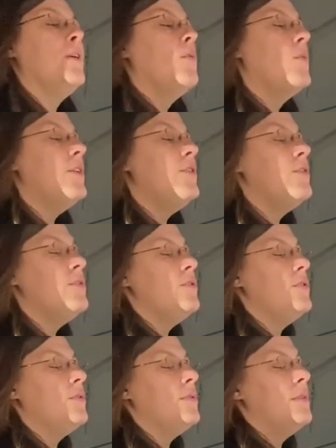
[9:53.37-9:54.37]
what you can
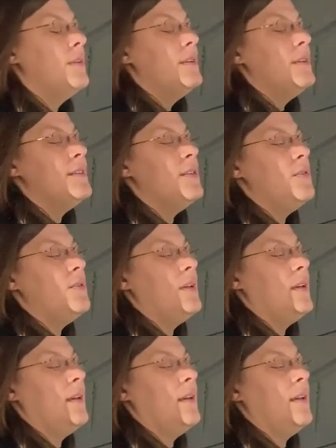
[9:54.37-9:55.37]
do is that you
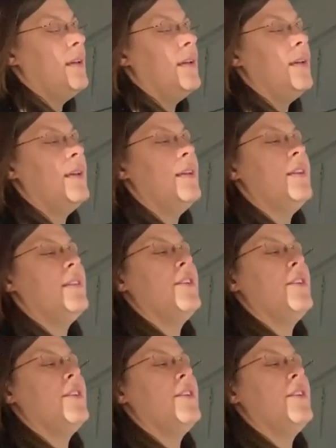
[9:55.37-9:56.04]
can